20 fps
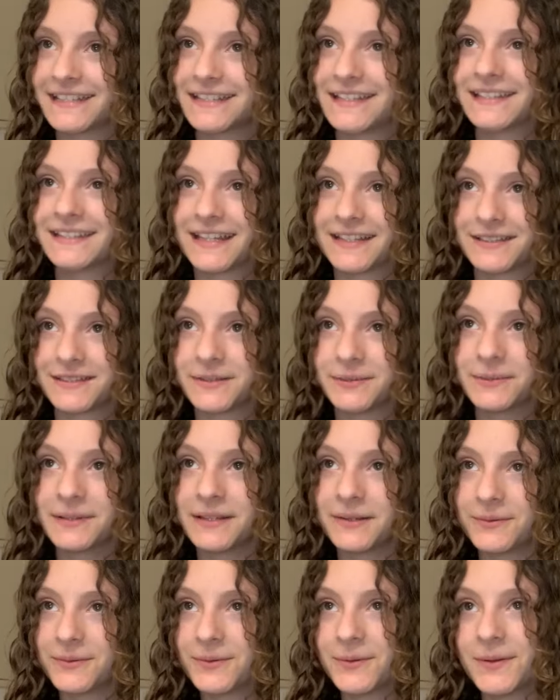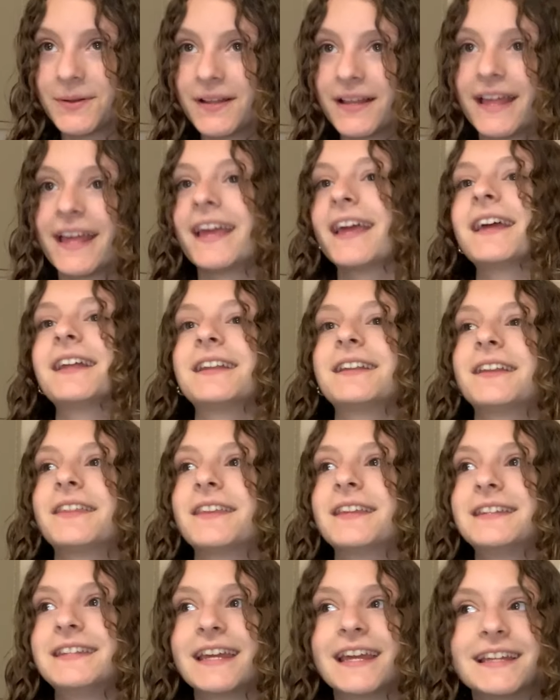The sets are really cool and
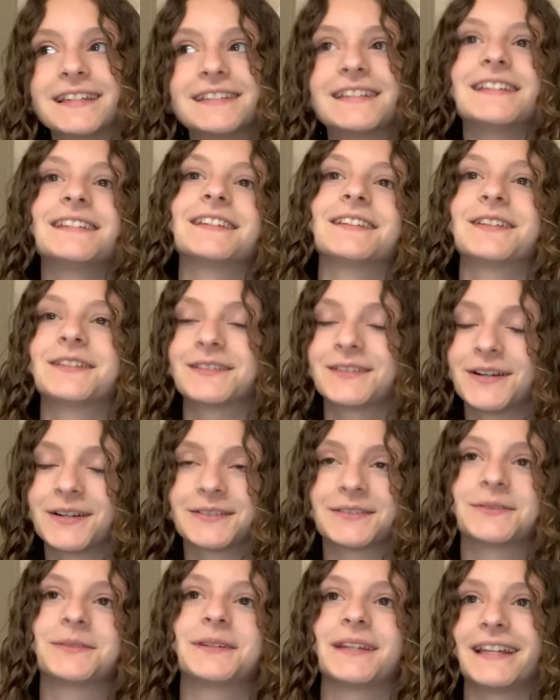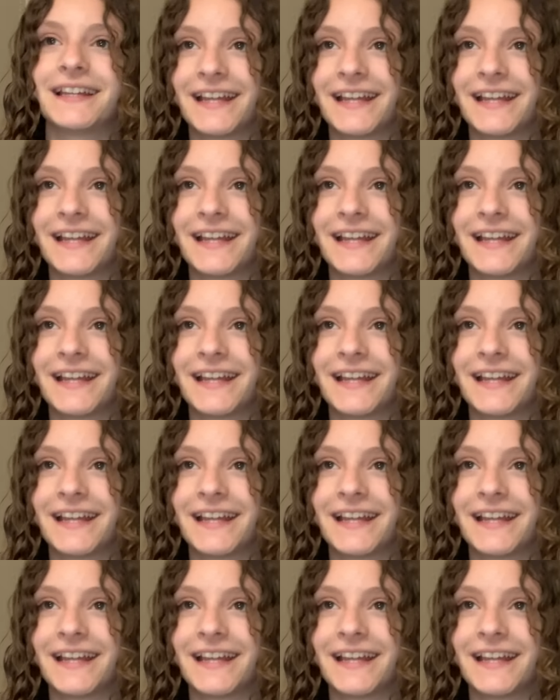the dances and the songs are really